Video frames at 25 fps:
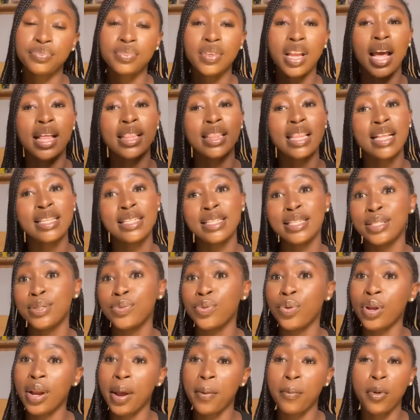And that is the
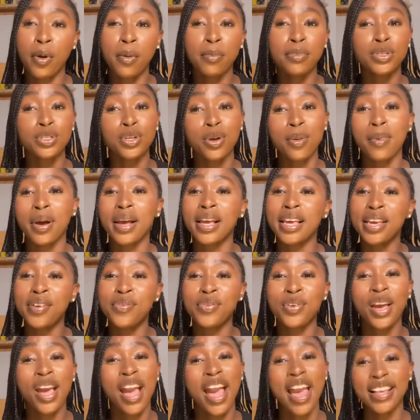one I'm coming to come and give
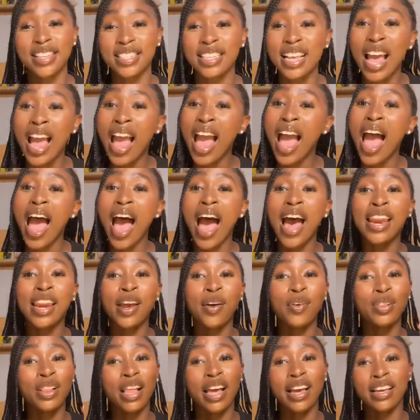you guys. And I
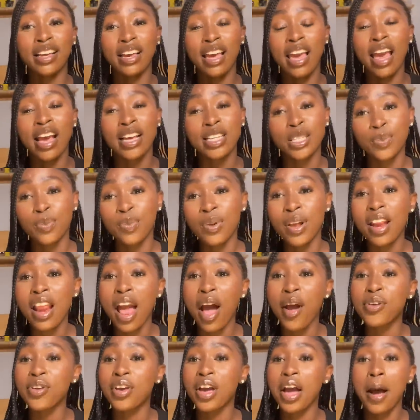will like explain
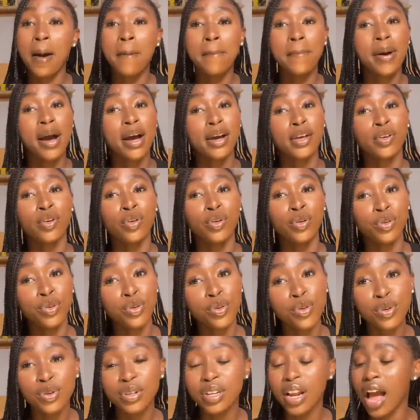how you can pack your
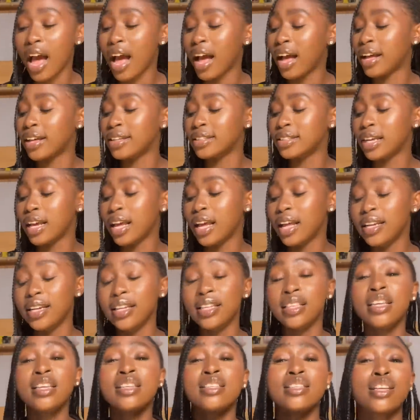load and the
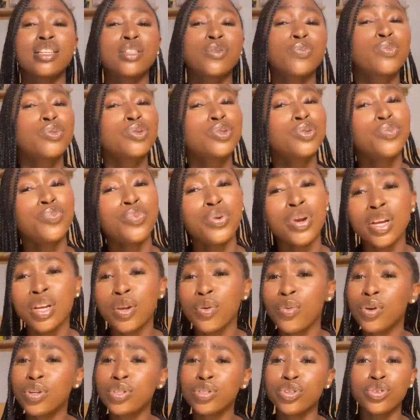things you're supposed to bring, the
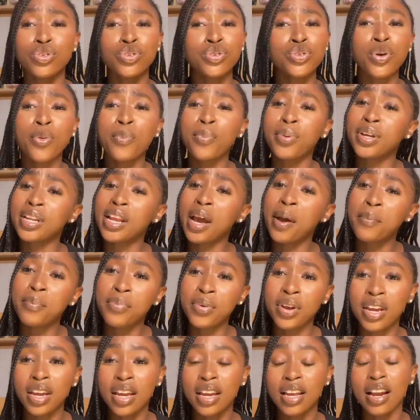ones you should not bother
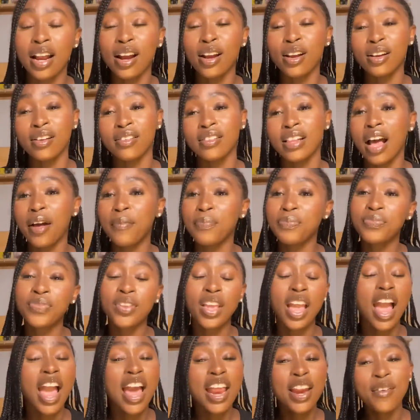bringing and all of that.
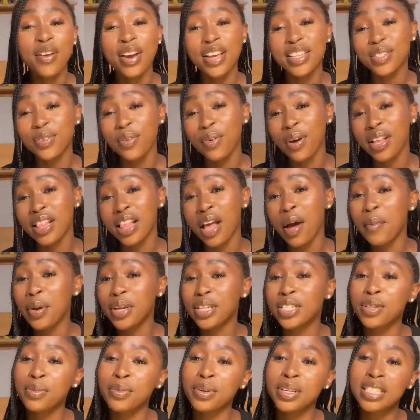Anyways, without
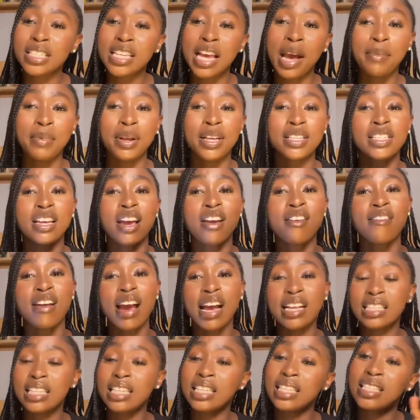wasting more time, let's get
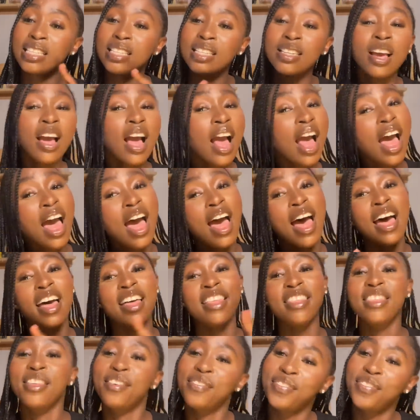right into the